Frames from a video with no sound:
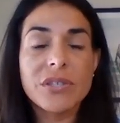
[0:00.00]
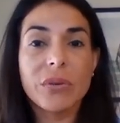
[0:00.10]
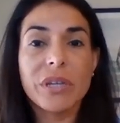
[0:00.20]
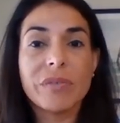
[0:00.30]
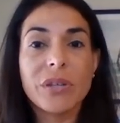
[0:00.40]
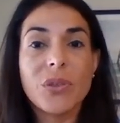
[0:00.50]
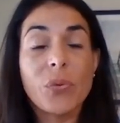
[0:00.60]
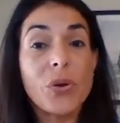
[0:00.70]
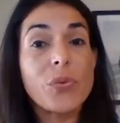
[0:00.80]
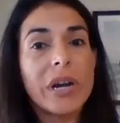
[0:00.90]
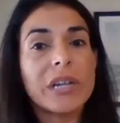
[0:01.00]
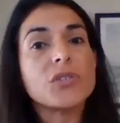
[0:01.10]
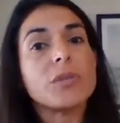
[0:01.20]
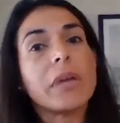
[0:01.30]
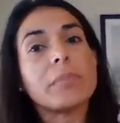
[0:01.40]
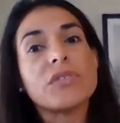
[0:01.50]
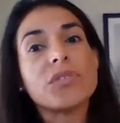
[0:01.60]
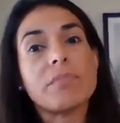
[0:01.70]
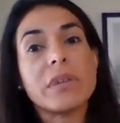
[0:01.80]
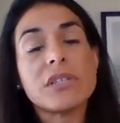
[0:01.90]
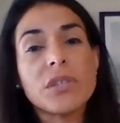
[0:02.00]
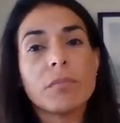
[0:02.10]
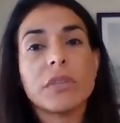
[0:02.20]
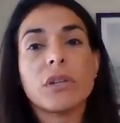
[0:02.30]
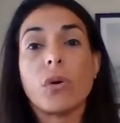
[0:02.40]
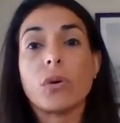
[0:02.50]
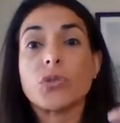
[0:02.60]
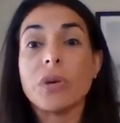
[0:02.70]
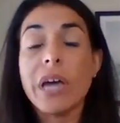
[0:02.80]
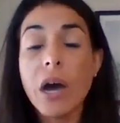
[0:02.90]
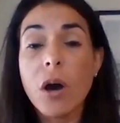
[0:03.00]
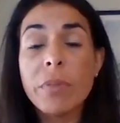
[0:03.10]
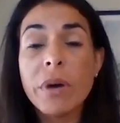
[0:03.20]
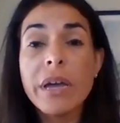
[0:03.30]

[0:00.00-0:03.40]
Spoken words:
So even though we're ready to maybe submit something or to help,